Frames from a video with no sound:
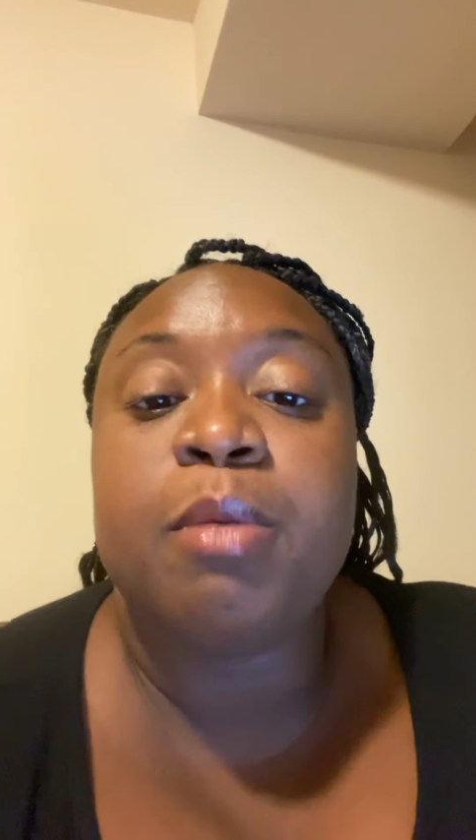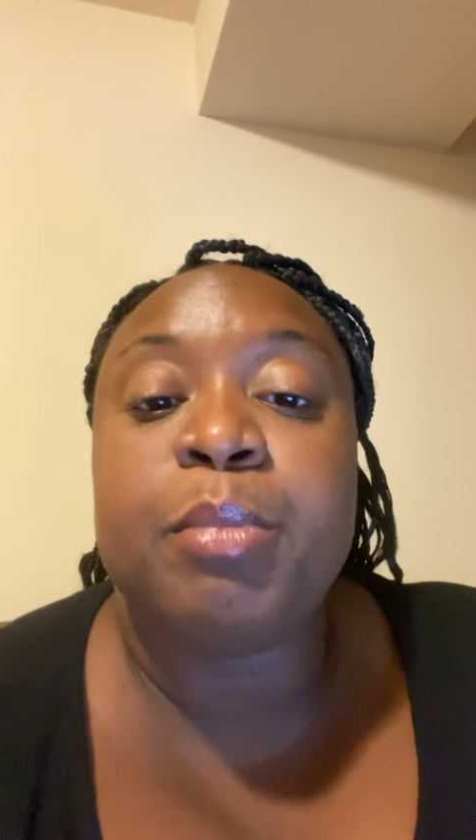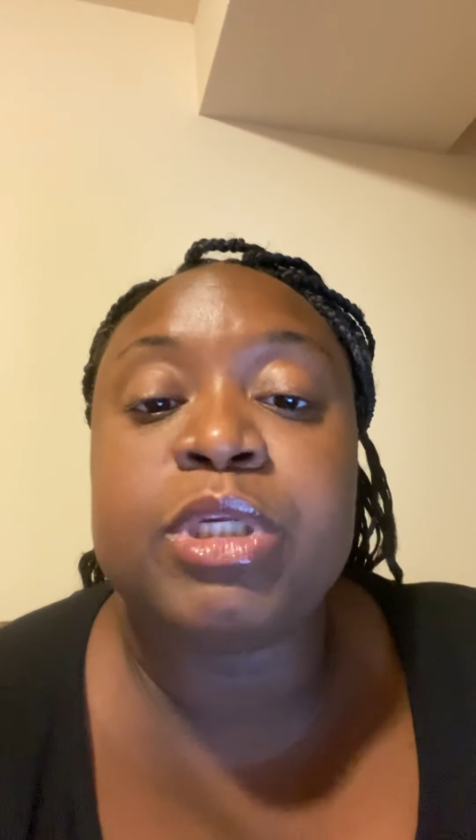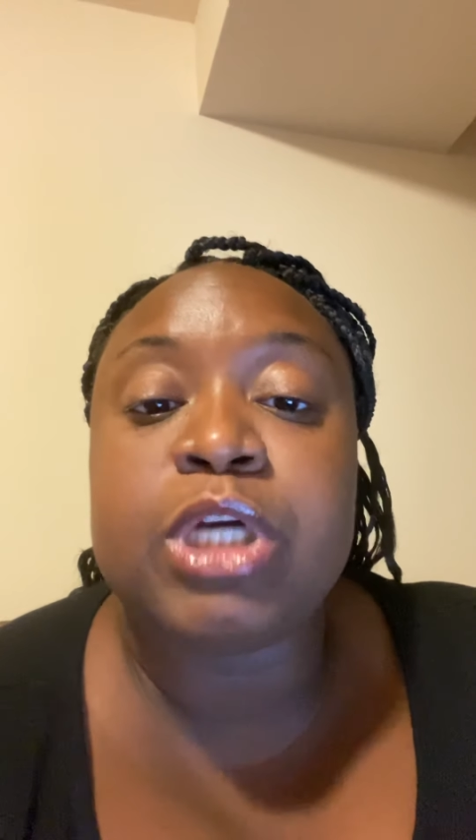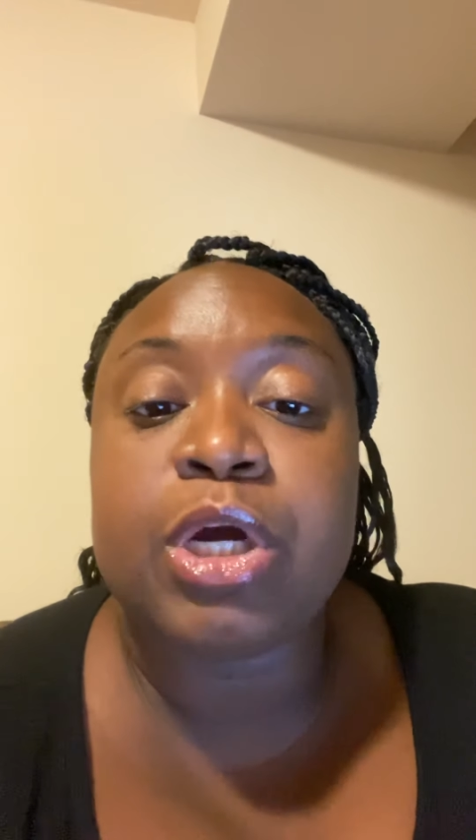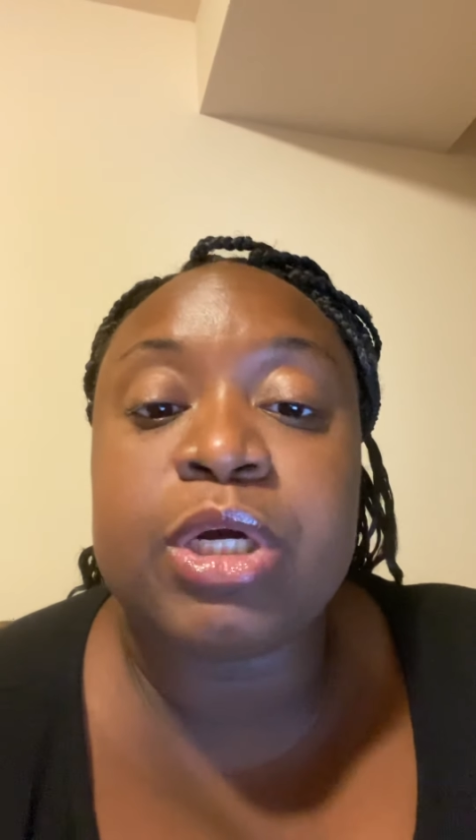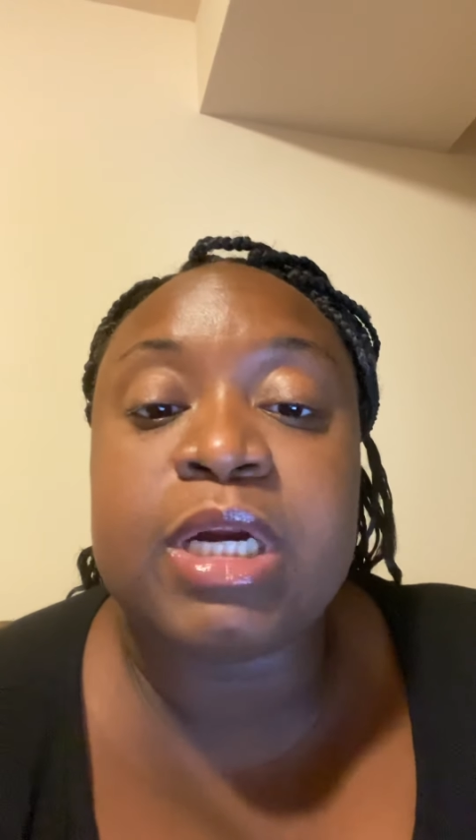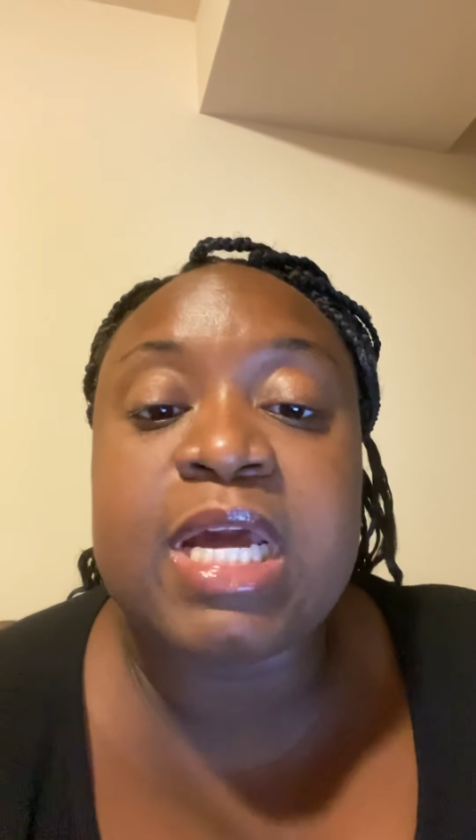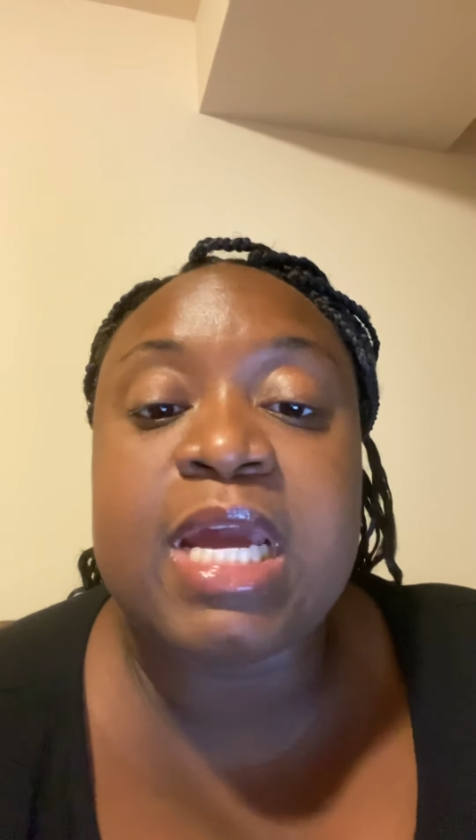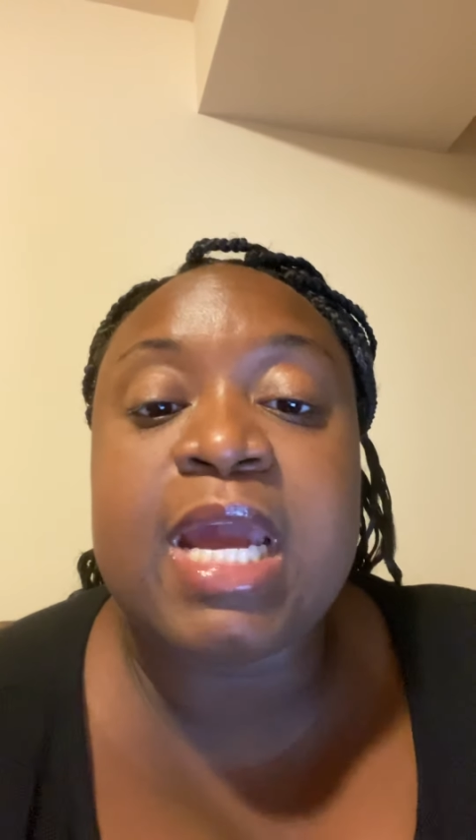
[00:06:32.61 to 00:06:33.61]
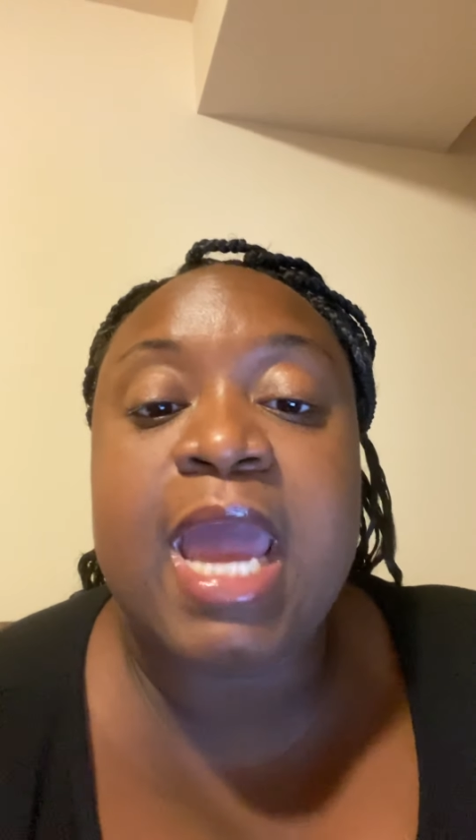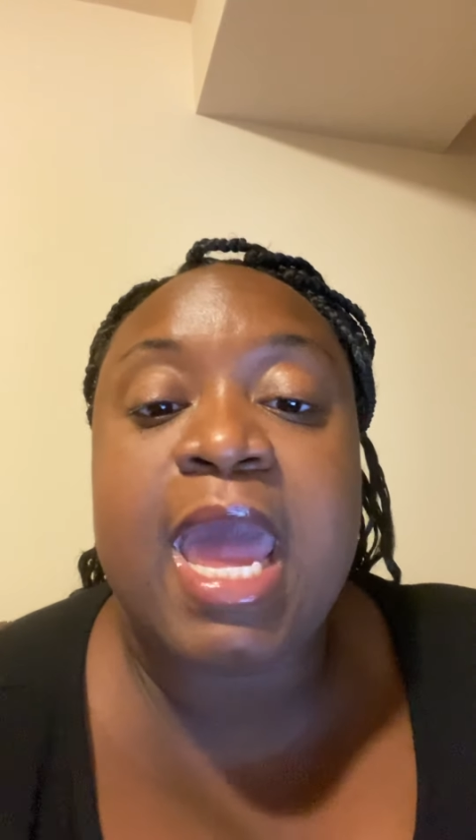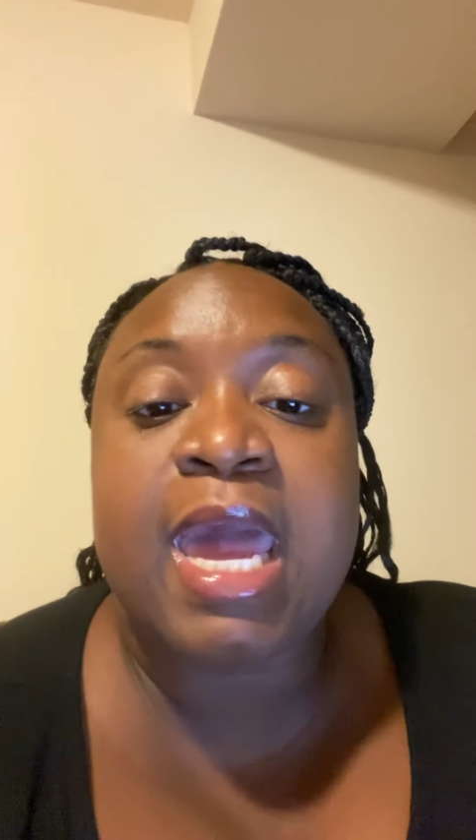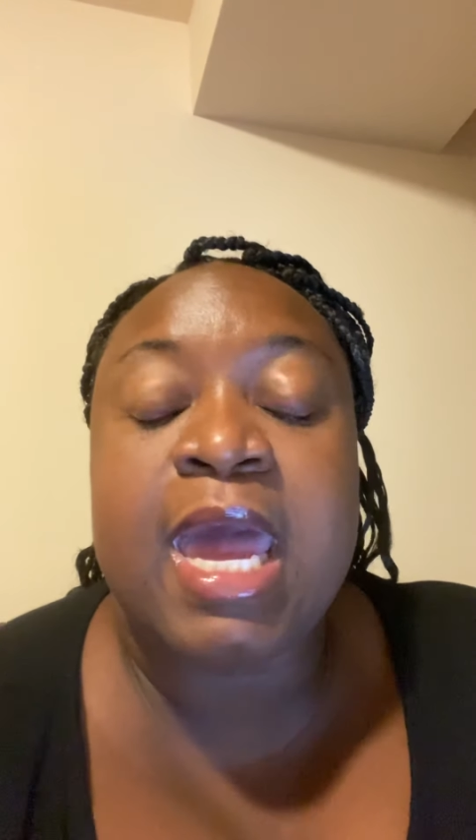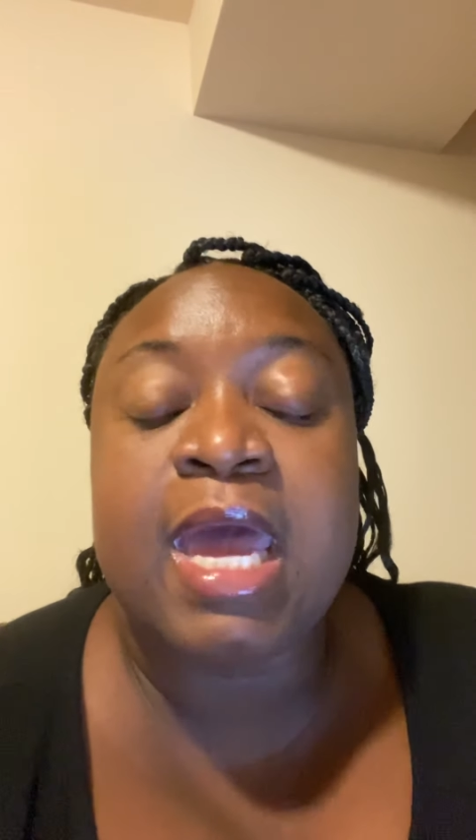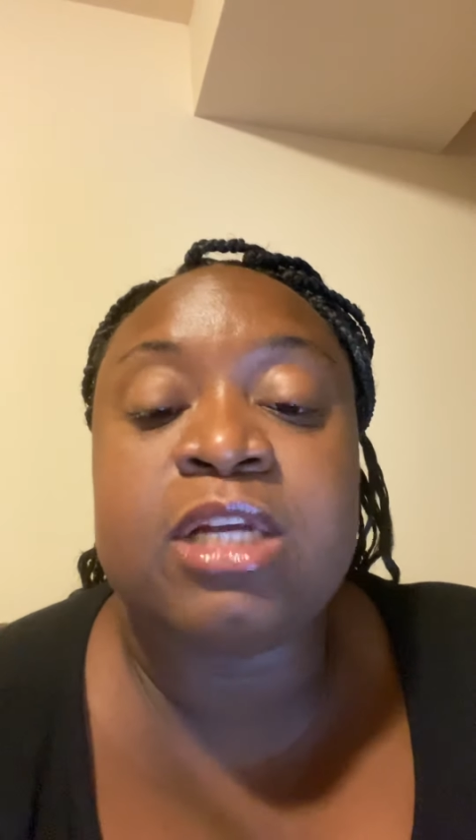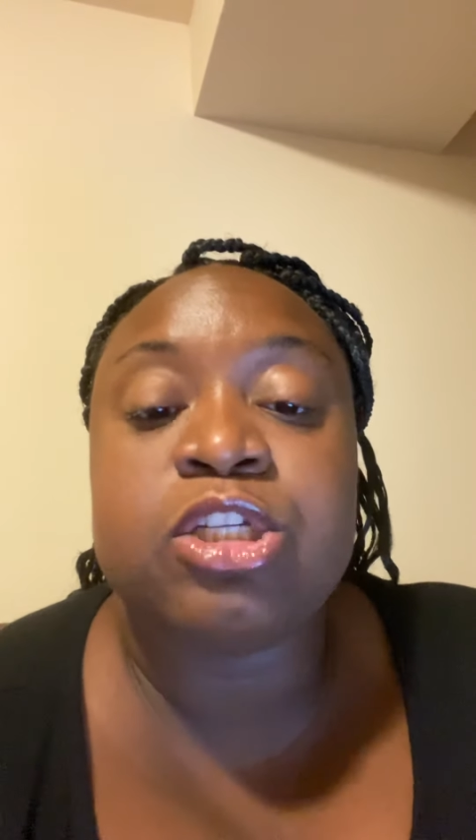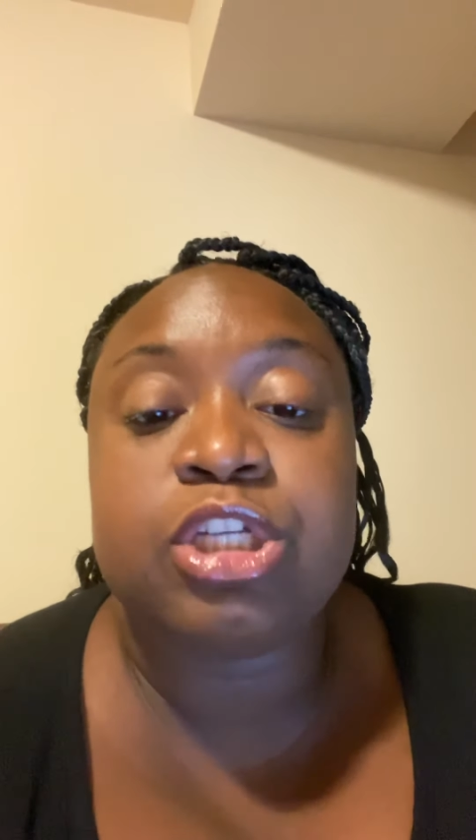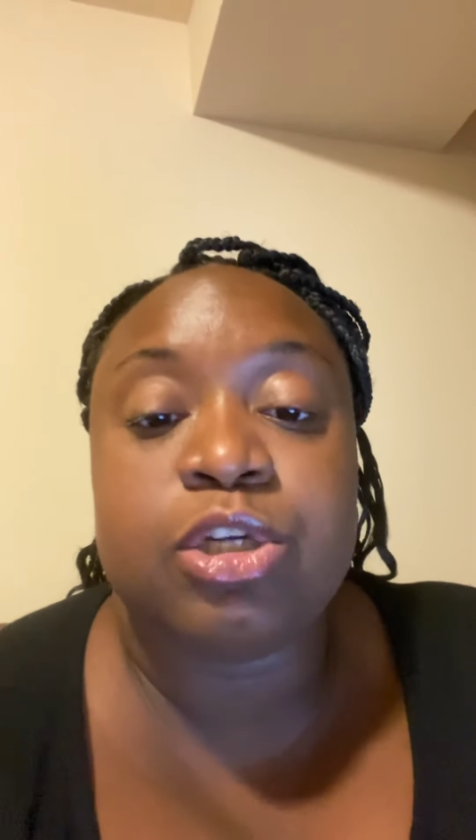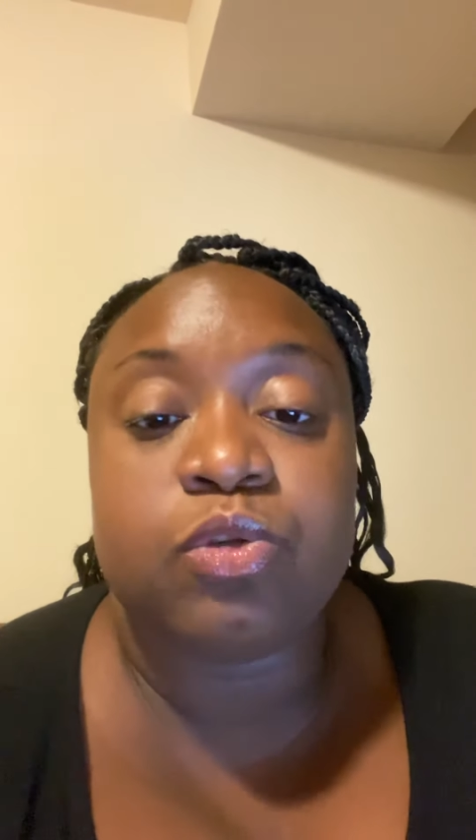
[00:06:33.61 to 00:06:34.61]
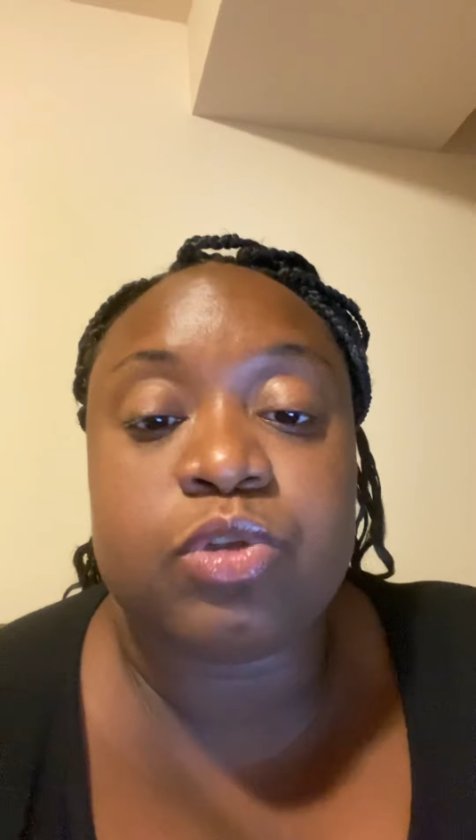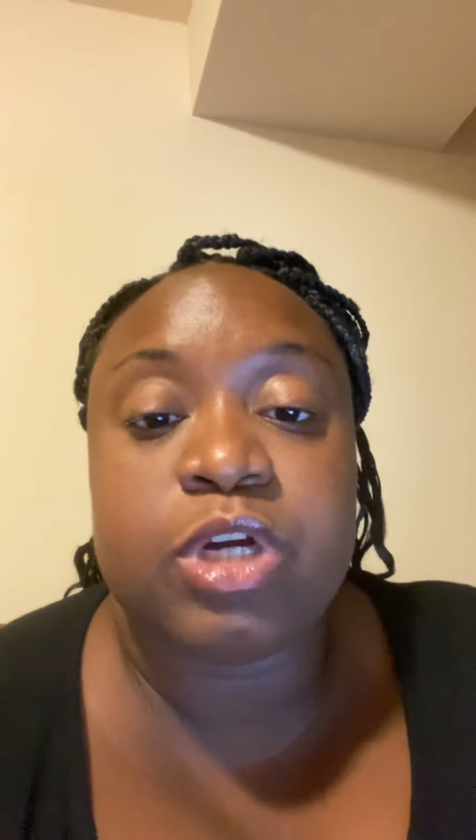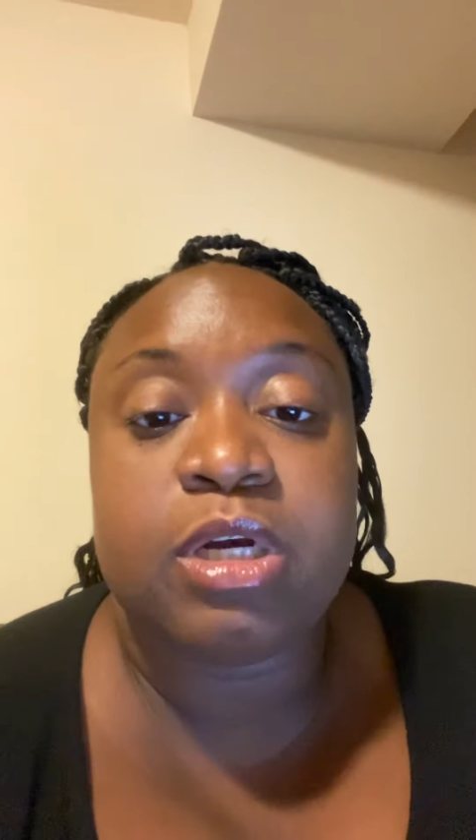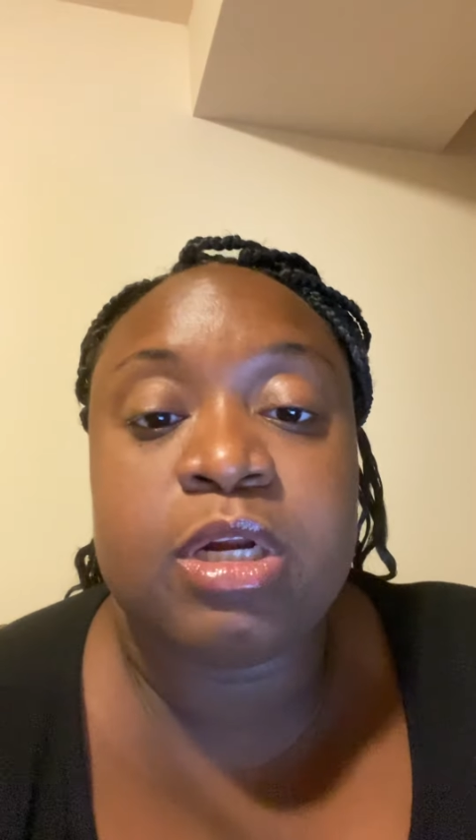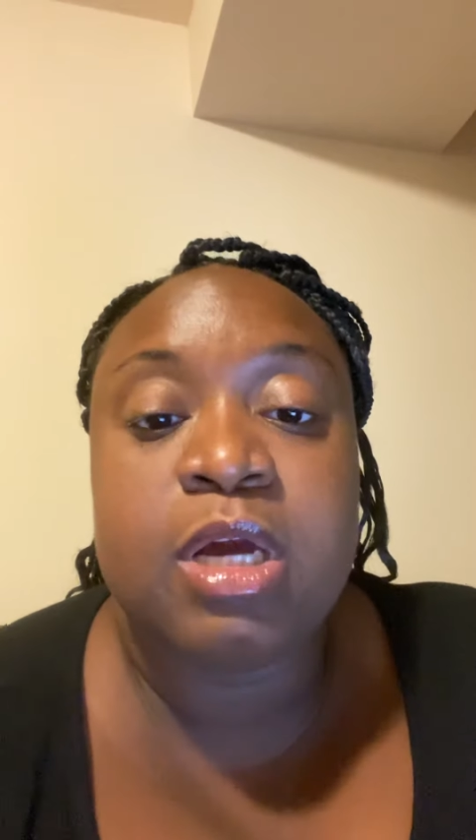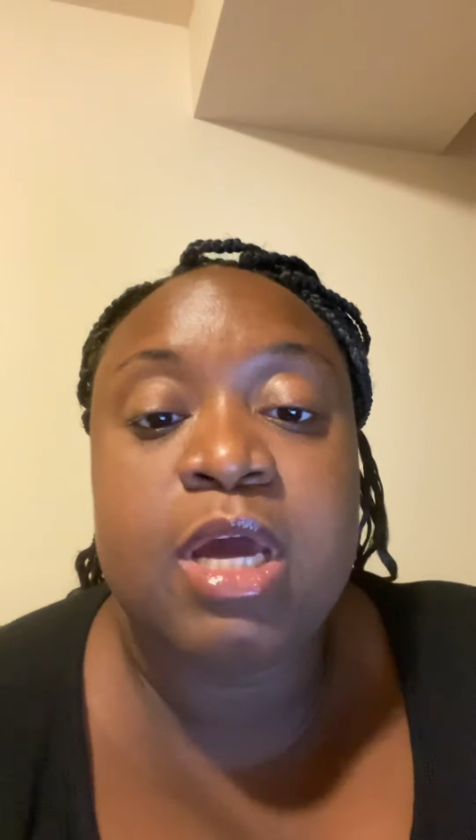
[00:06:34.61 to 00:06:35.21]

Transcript: maternity and children.